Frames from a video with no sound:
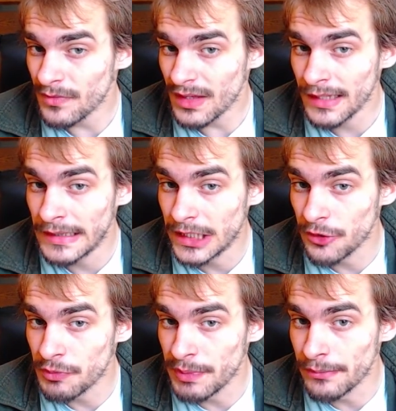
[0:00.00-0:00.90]
like
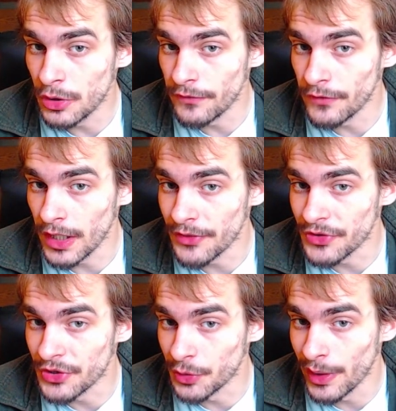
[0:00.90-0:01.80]
those big beautiful
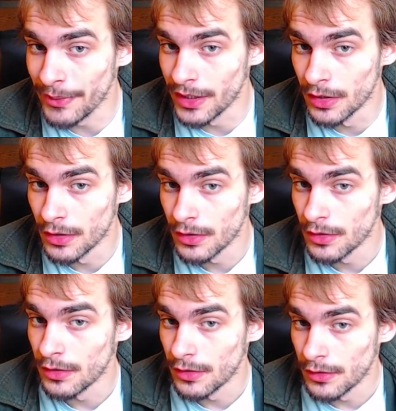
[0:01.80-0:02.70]
houses and women.
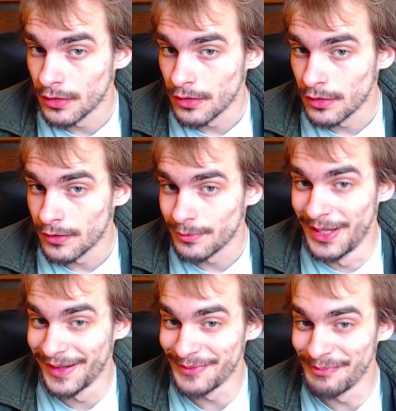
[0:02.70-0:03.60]

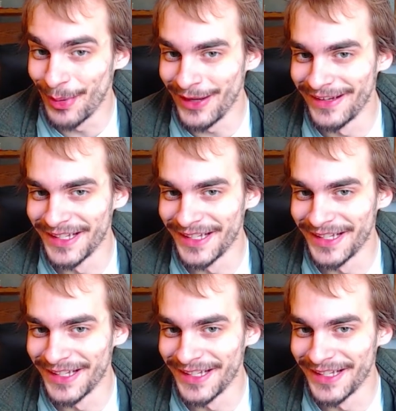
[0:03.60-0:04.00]
But